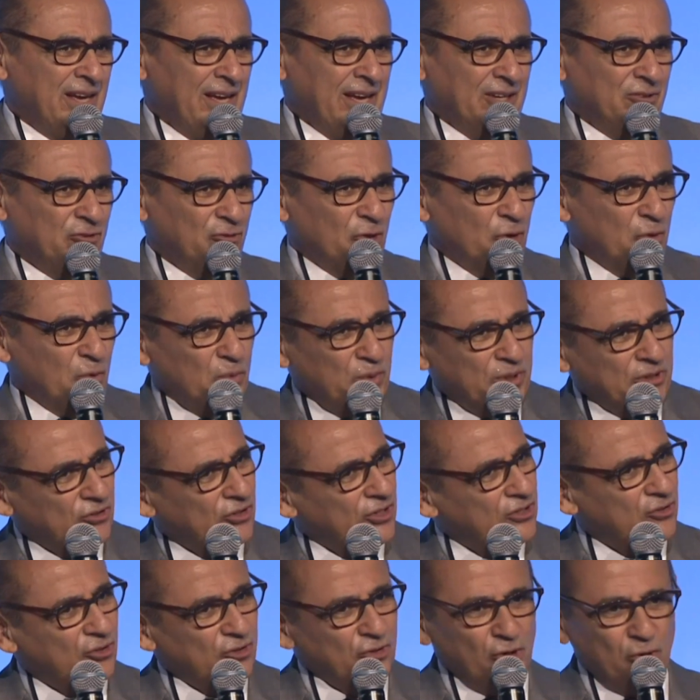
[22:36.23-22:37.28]
And so we
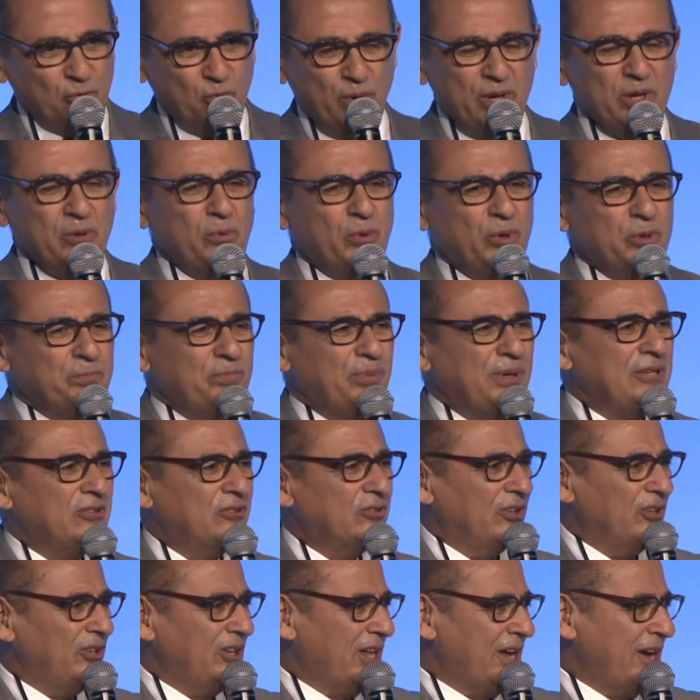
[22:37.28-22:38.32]
said, you know, we would be
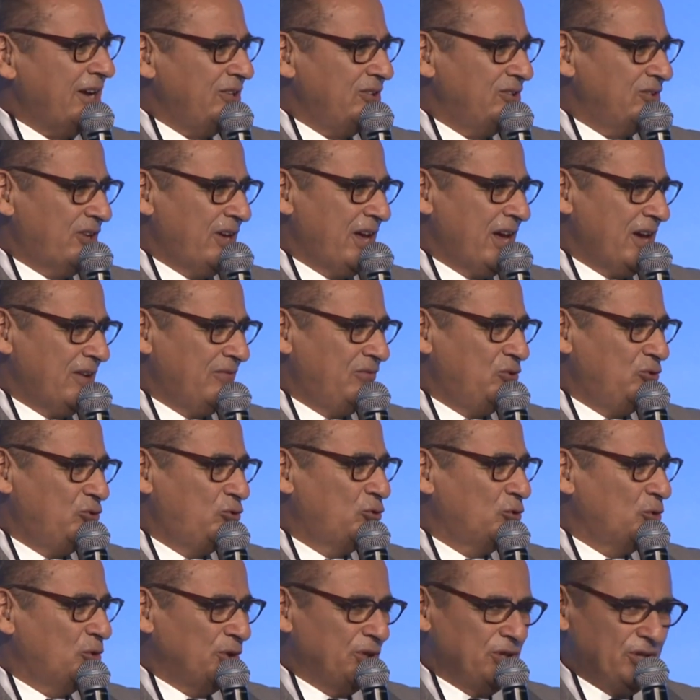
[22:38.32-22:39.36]
delighted to have you
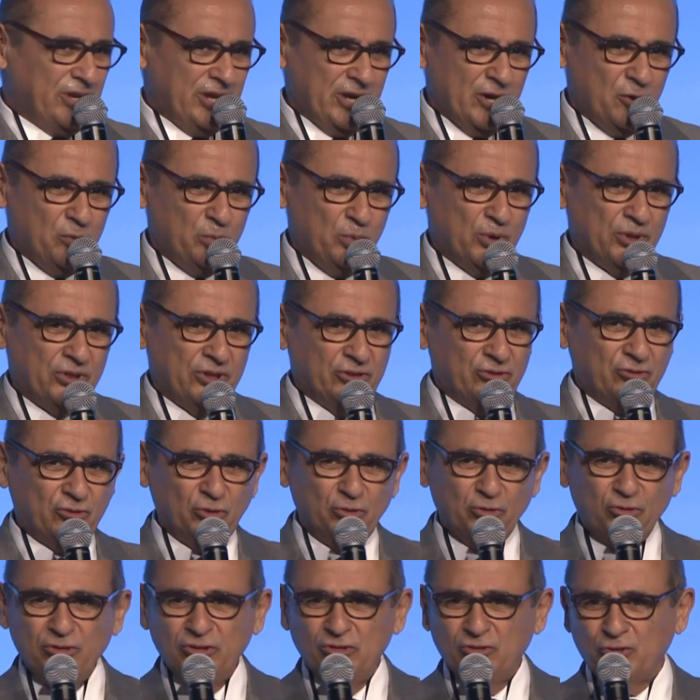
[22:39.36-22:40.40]
join and help with us. So
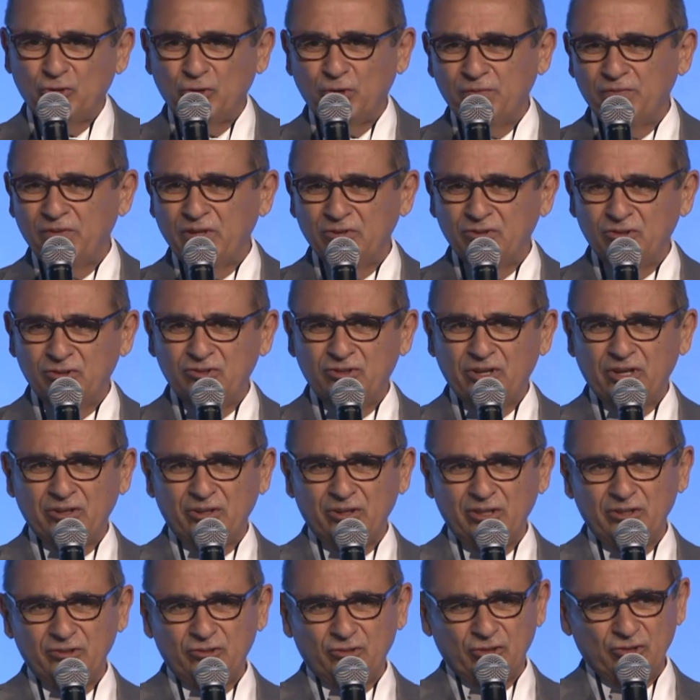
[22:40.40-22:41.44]
she served as a
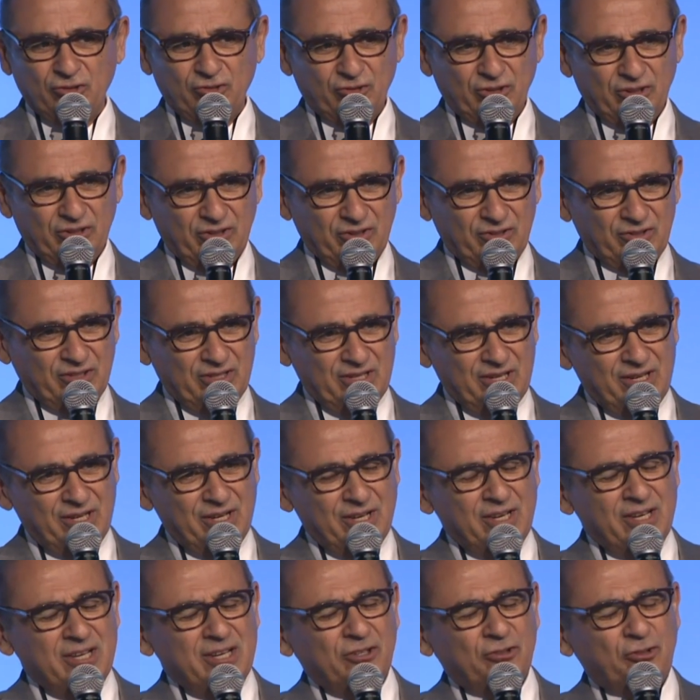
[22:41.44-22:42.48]
dental assistant.
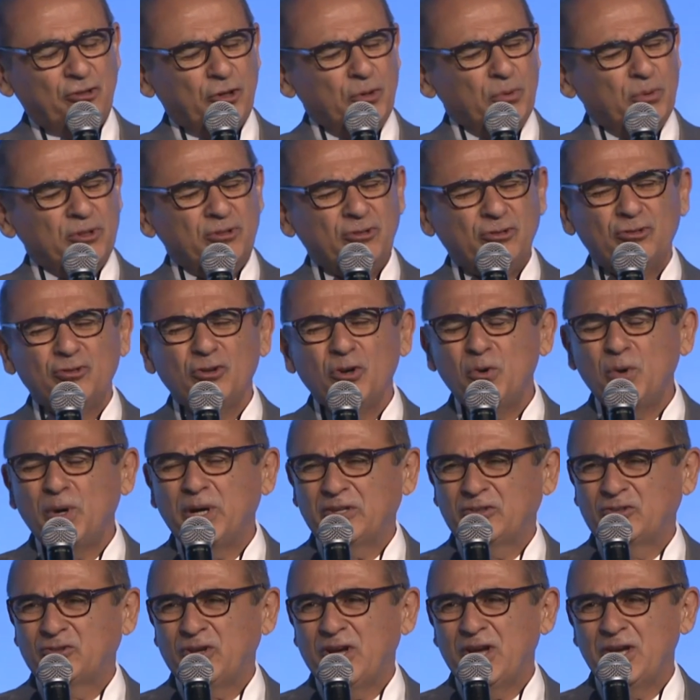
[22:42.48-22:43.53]
She was so
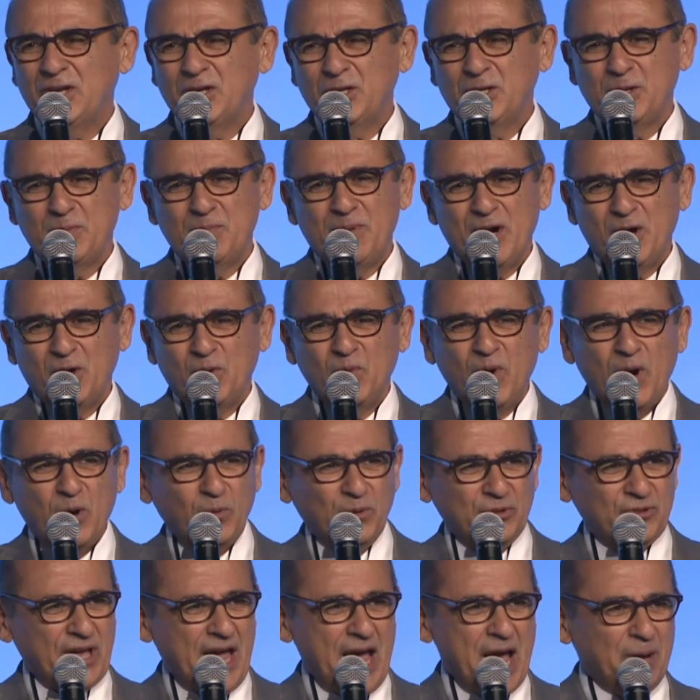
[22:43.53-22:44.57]
excited about what
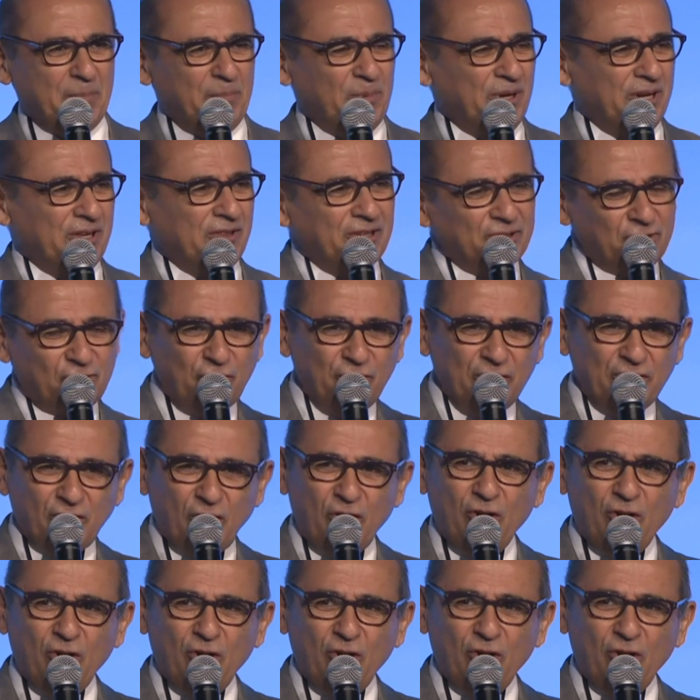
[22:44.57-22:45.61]
was happening that she called
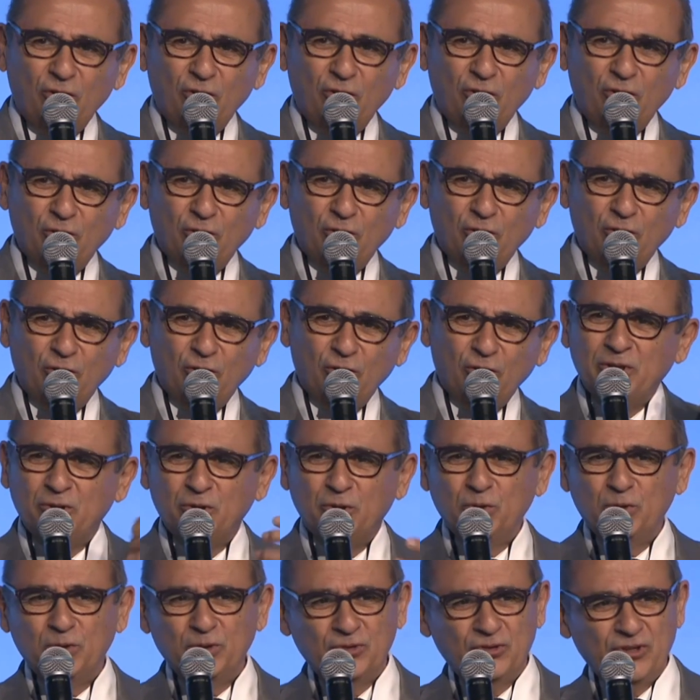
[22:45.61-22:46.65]
her husband,
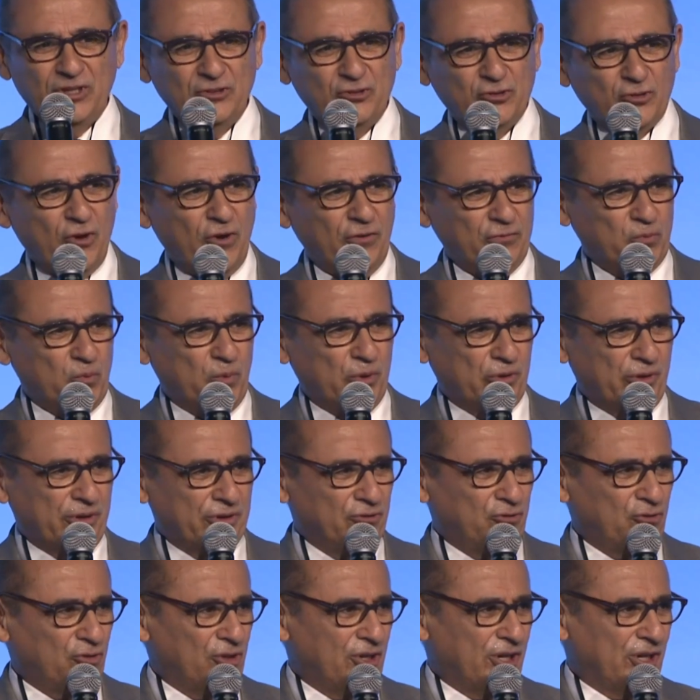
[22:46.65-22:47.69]
who is a software
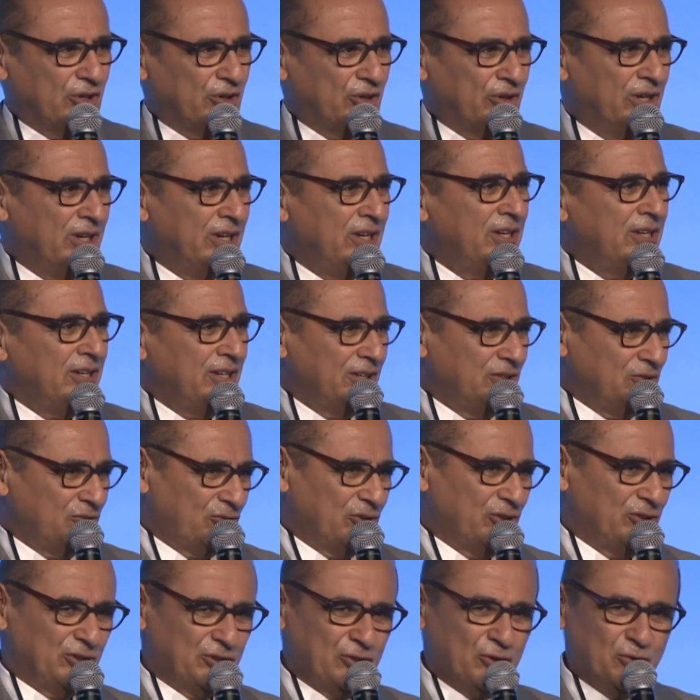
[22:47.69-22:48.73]
engineer in
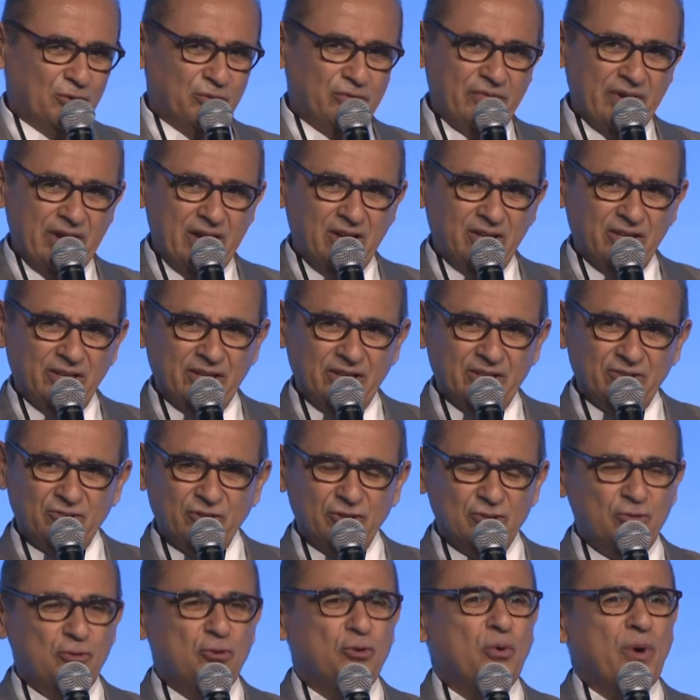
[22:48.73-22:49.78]
Silicon Valley, and
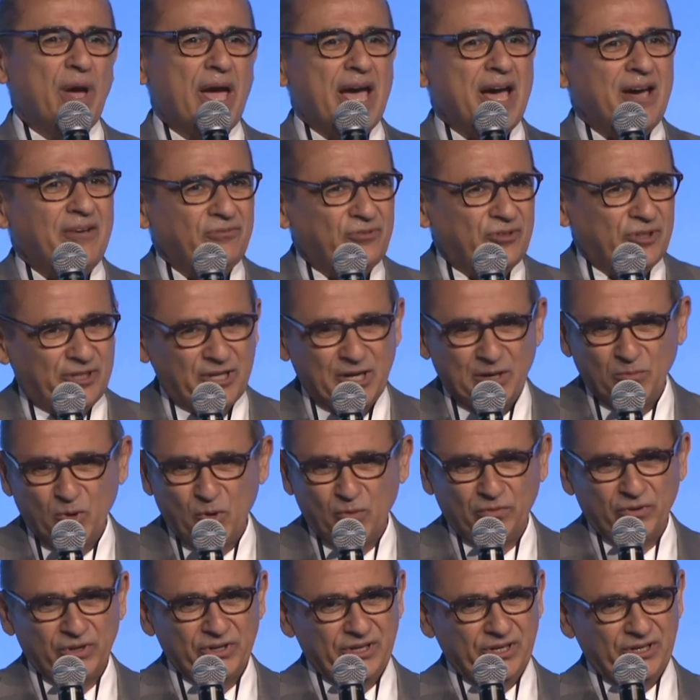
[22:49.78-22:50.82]
said, you have to come
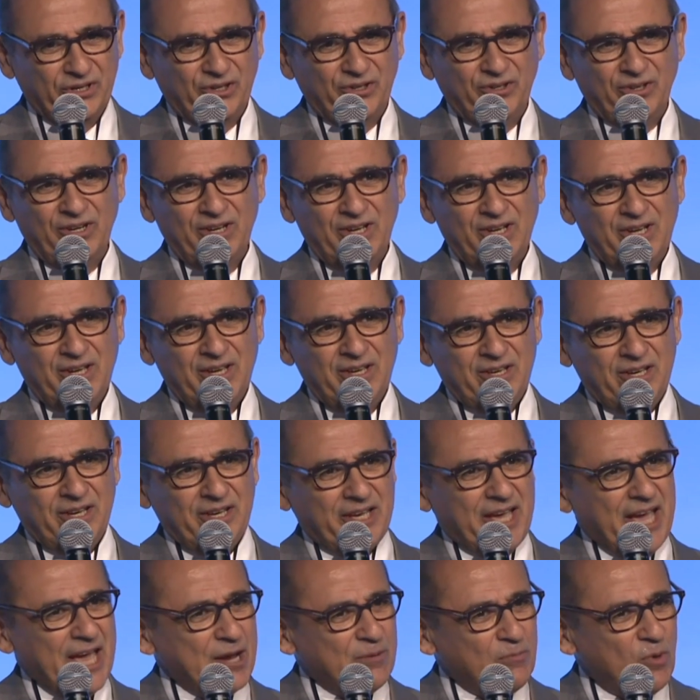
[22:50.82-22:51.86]
over here. He
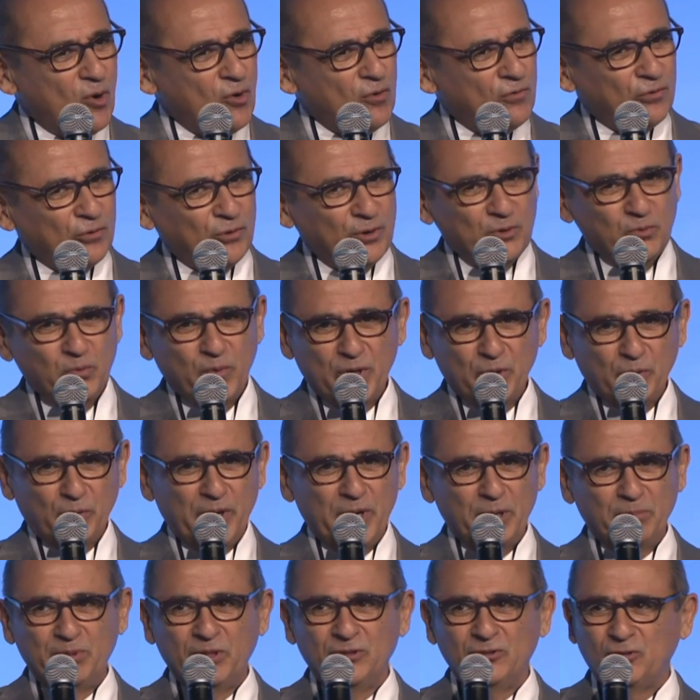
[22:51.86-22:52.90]
came over and we were
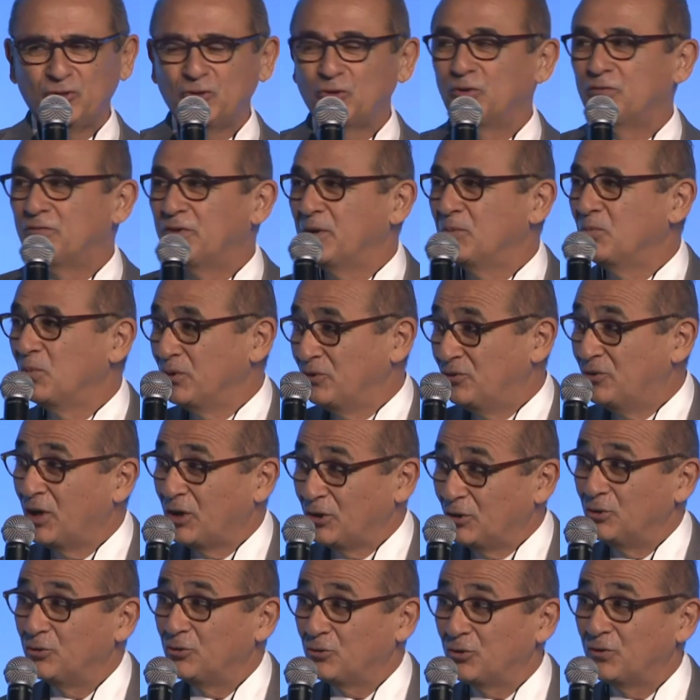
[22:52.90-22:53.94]
able to serve him with
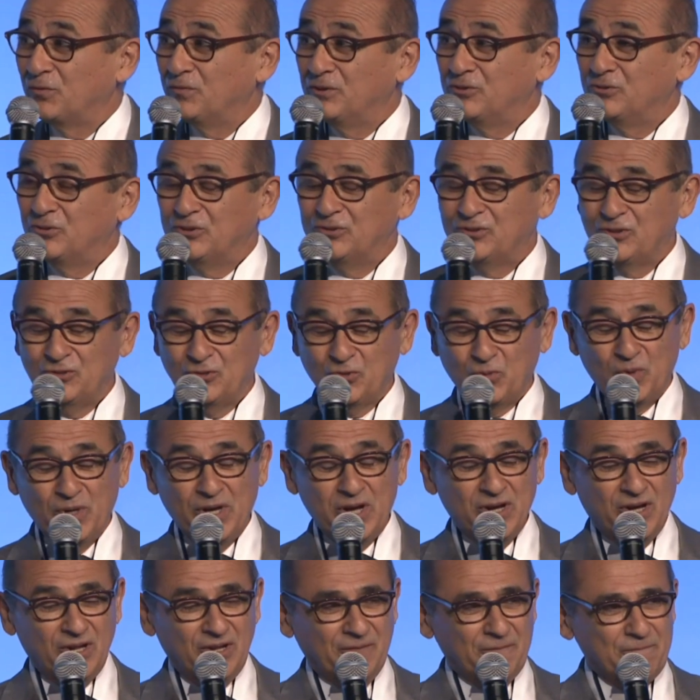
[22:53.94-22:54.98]
dental services as
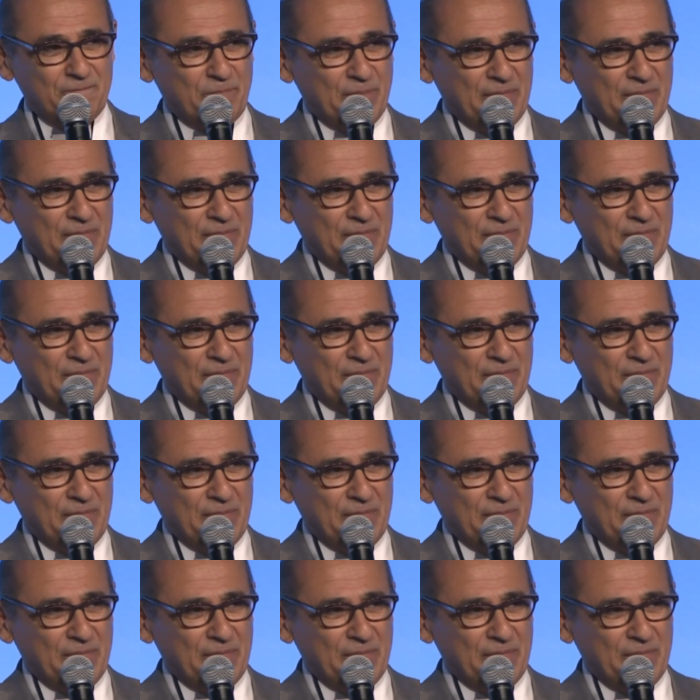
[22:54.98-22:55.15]
well.